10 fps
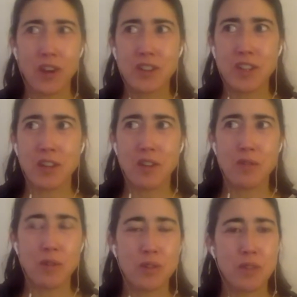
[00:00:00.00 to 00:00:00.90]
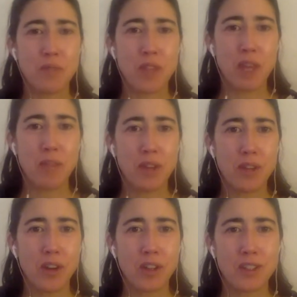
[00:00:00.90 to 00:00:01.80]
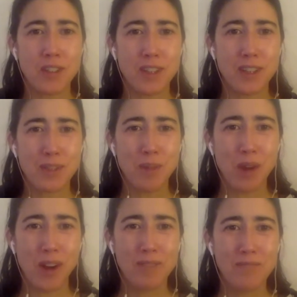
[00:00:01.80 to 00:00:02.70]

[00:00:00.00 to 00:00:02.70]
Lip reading: I just had to throw something at my dog. He's licking his paw.